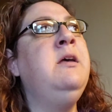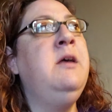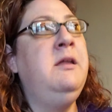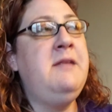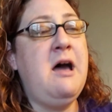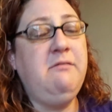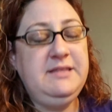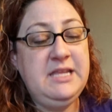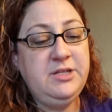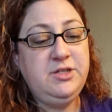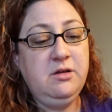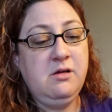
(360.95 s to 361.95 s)
Now with
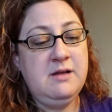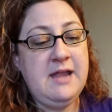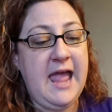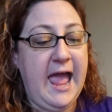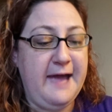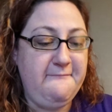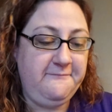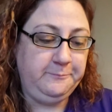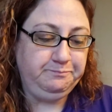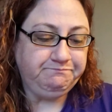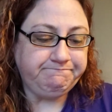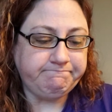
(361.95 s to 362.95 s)
this, you're going to have,
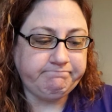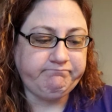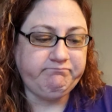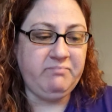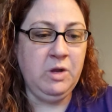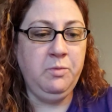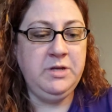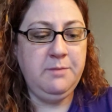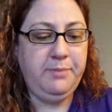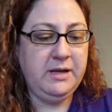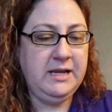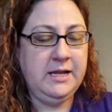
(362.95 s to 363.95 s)
when you
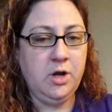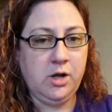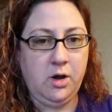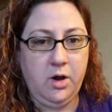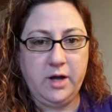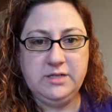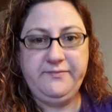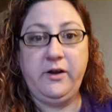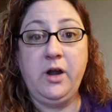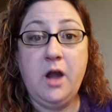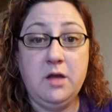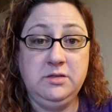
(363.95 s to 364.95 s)
put it in her cart for
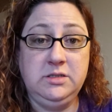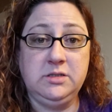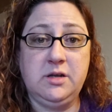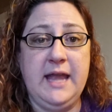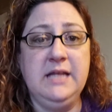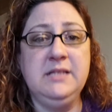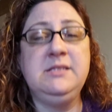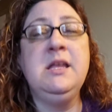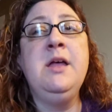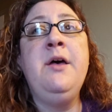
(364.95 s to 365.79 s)
her hostess credits,